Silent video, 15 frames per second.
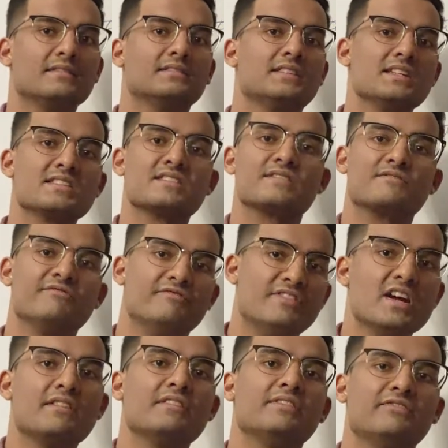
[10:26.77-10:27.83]
this
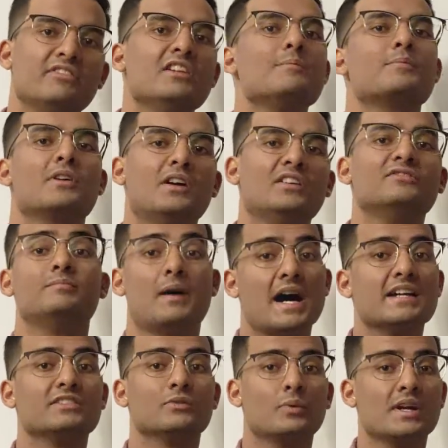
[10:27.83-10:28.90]
very Philip curve,
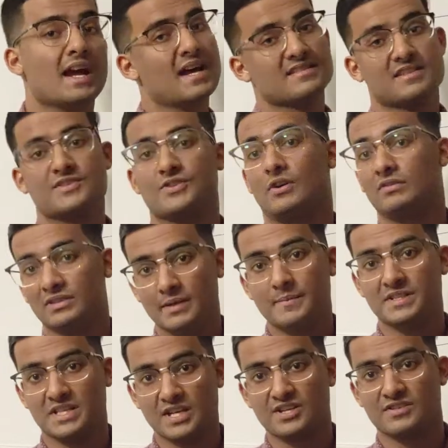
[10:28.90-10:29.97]
by the way, has its own
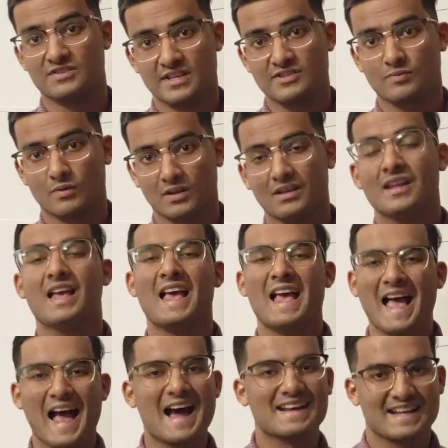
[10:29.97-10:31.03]
limitations as well
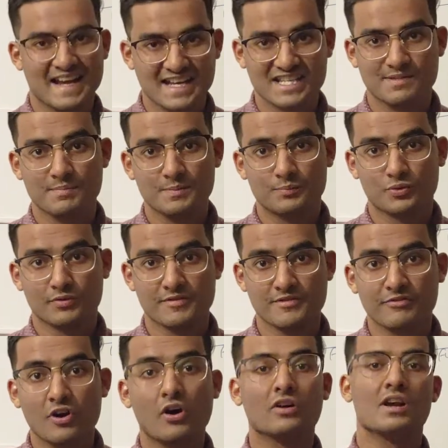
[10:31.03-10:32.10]
and has been proven
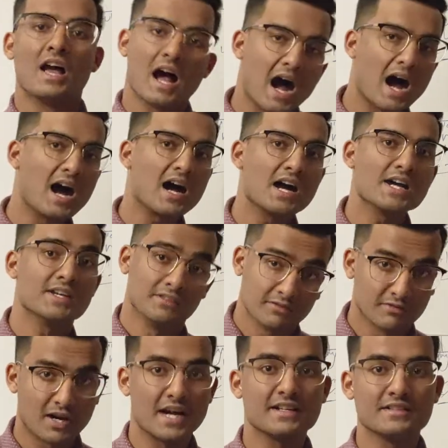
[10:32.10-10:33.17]
wrong. I,
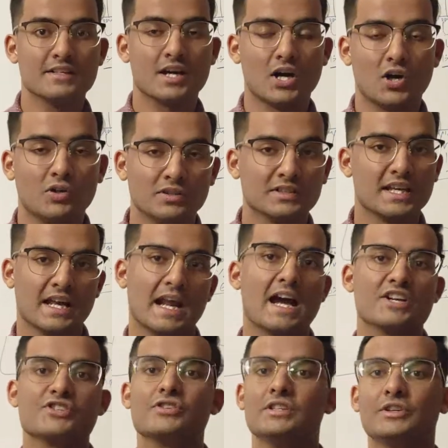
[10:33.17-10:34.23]
right now, can
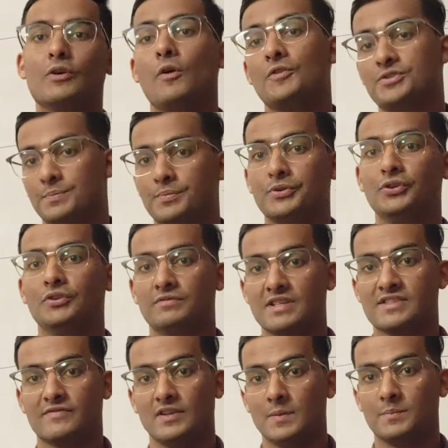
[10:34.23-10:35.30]
actually go on to prove
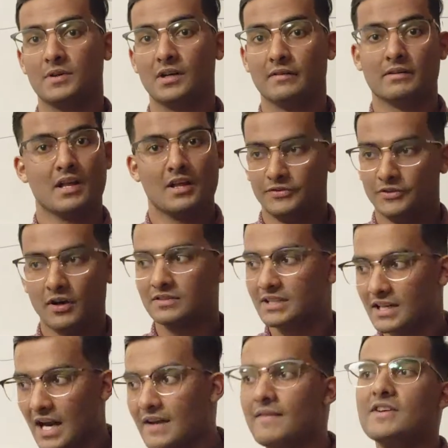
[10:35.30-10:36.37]
this Philip curve. Not
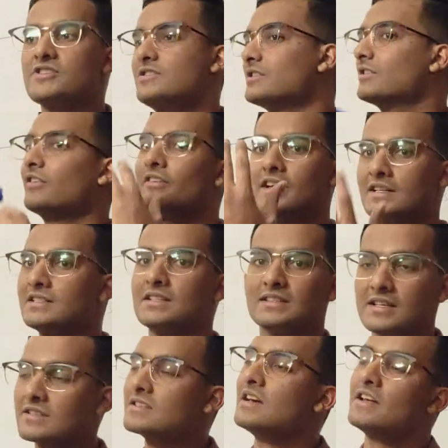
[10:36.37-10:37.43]
that I have actually created
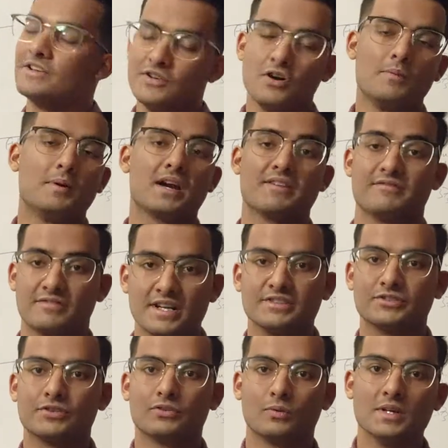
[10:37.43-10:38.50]
this, no, but I've
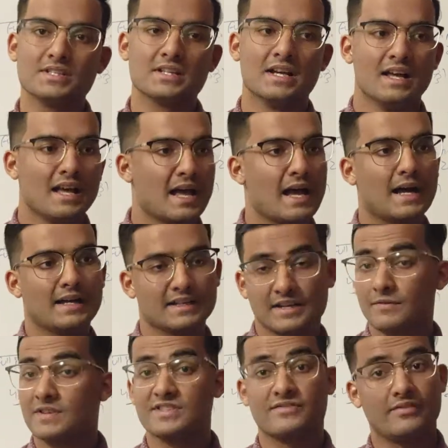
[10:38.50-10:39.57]
read through it and
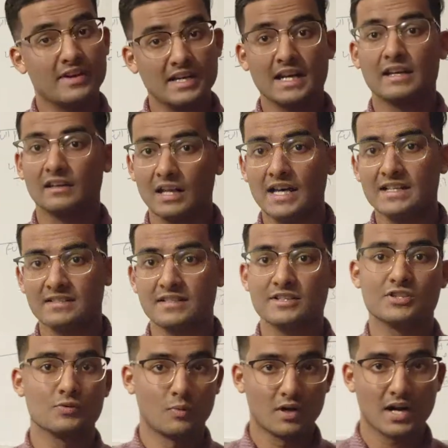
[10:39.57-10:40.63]
it was very enlightening
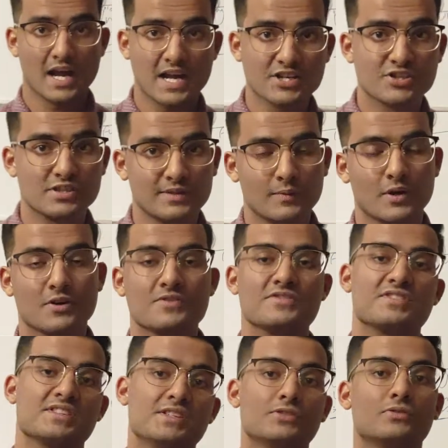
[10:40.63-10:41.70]
to what I actually went on to
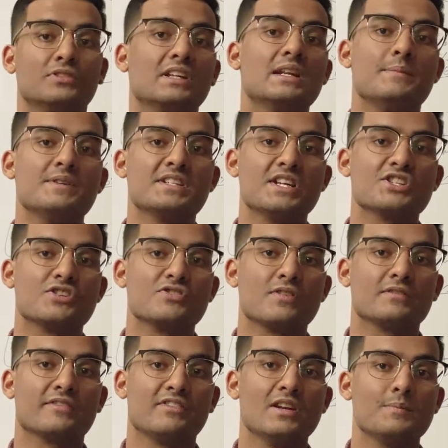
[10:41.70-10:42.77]
see through the limitations
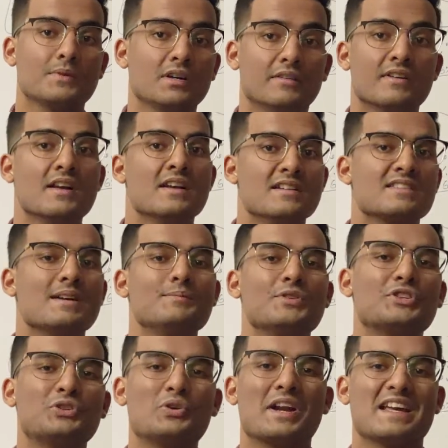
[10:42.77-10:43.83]
of the Philip curve,
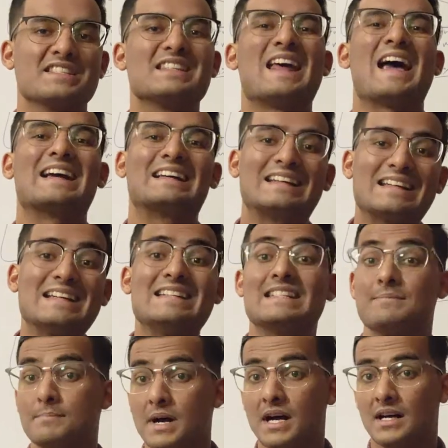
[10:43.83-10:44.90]
something known as an aggregate
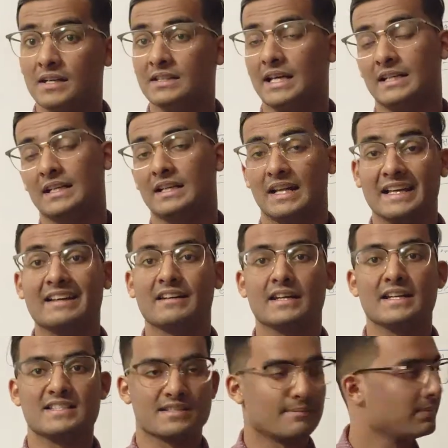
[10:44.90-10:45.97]
demand and an aggregate